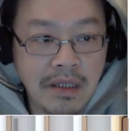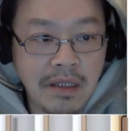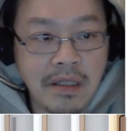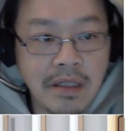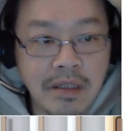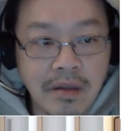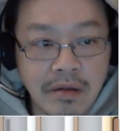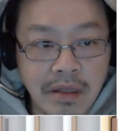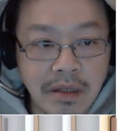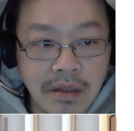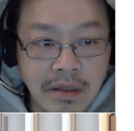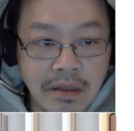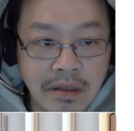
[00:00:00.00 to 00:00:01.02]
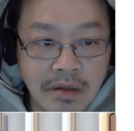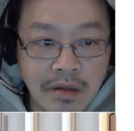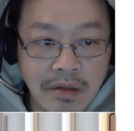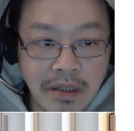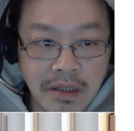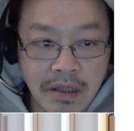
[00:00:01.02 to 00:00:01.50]
So
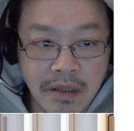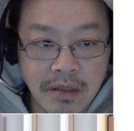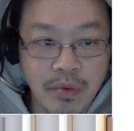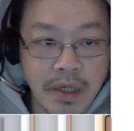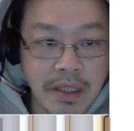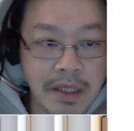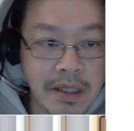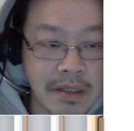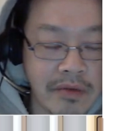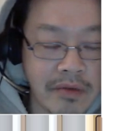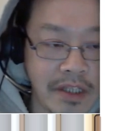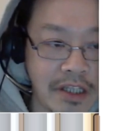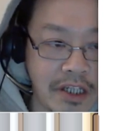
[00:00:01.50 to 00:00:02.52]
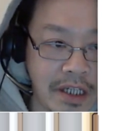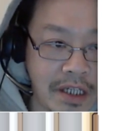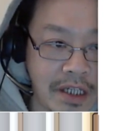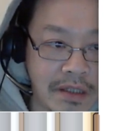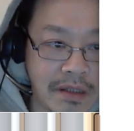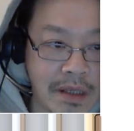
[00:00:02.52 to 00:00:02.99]
this is what SVG
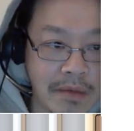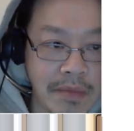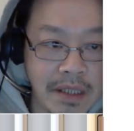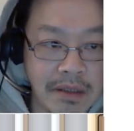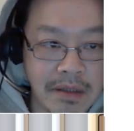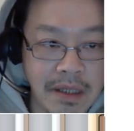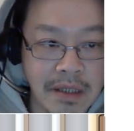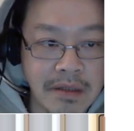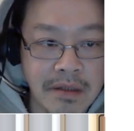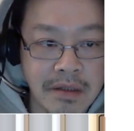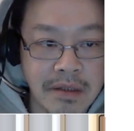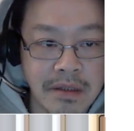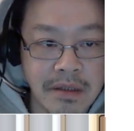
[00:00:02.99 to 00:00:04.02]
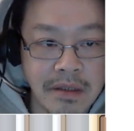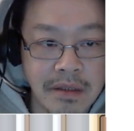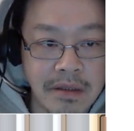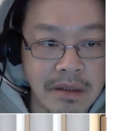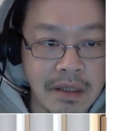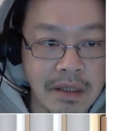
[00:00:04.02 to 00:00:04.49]
is. I mean, that's
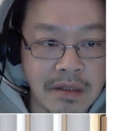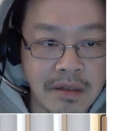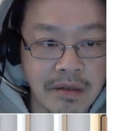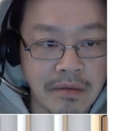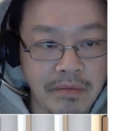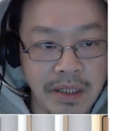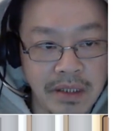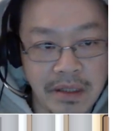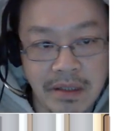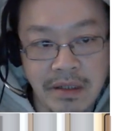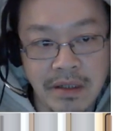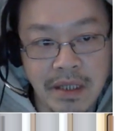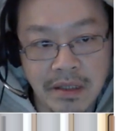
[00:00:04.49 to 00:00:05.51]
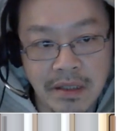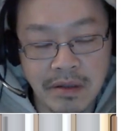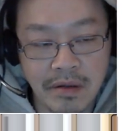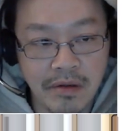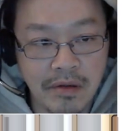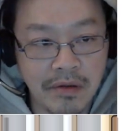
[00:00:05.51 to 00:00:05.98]
basically, that's
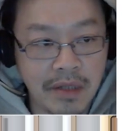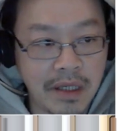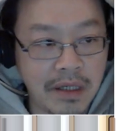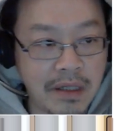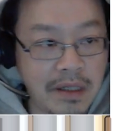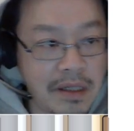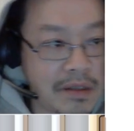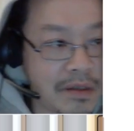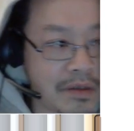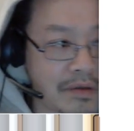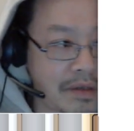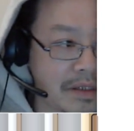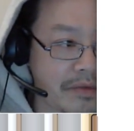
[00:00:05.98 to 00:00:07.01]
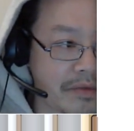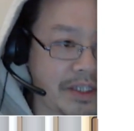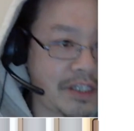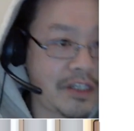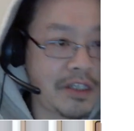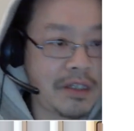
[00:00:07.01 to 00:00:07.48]
all there it is to
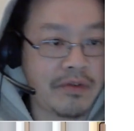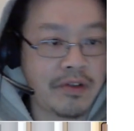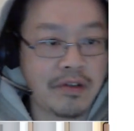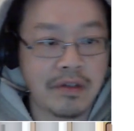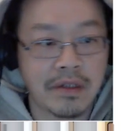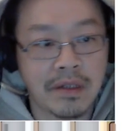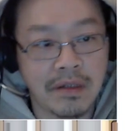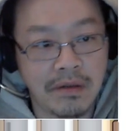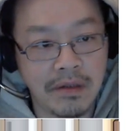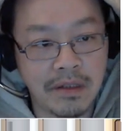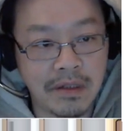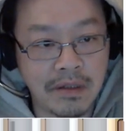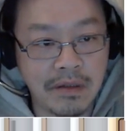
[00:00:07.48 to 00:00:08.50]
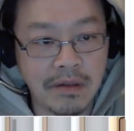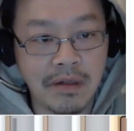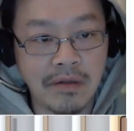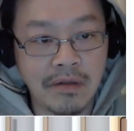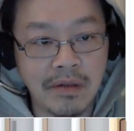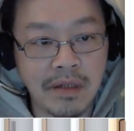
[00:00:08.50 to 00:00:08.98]
SVG. Of course, it's,
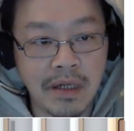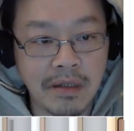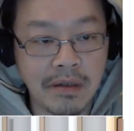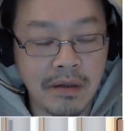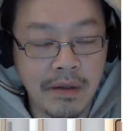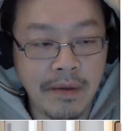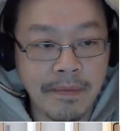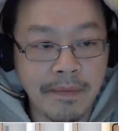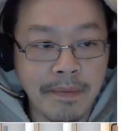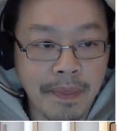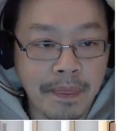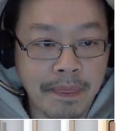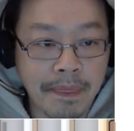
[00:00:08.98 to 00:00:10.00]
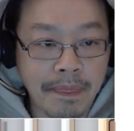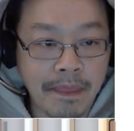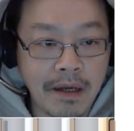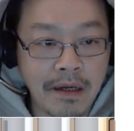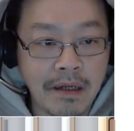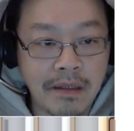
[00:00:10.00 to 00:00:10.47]
you got
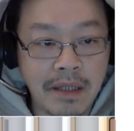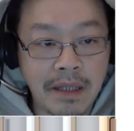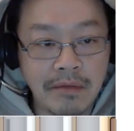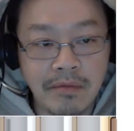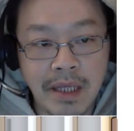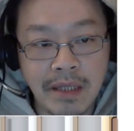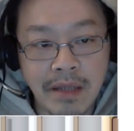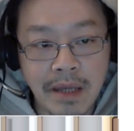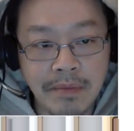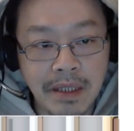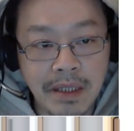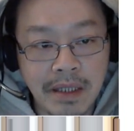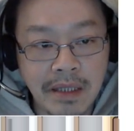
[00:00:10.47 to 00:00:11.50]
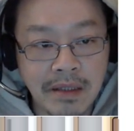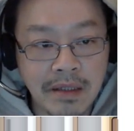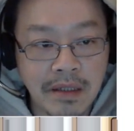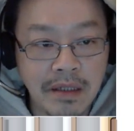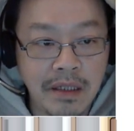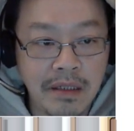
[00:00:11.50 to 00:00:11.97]
that's
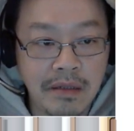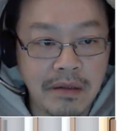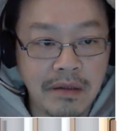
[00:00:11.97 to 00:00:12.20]
the